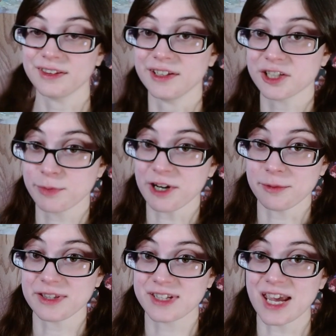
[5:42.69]
The
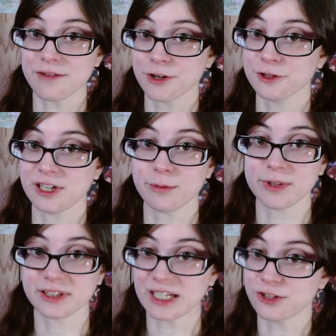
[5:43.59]
experiments gave her the
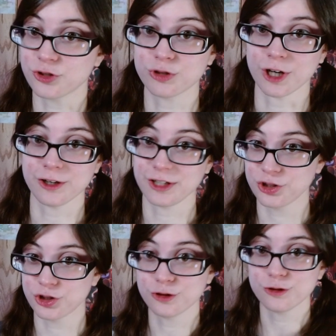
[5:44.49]
ability to turn
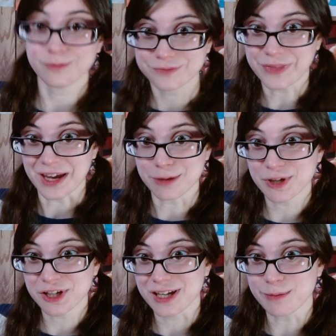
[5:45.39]
into a
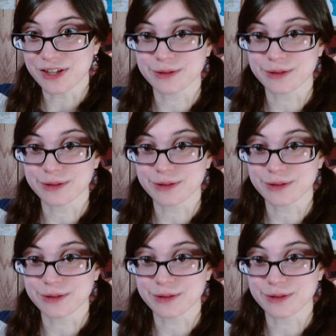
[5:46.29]
behemoth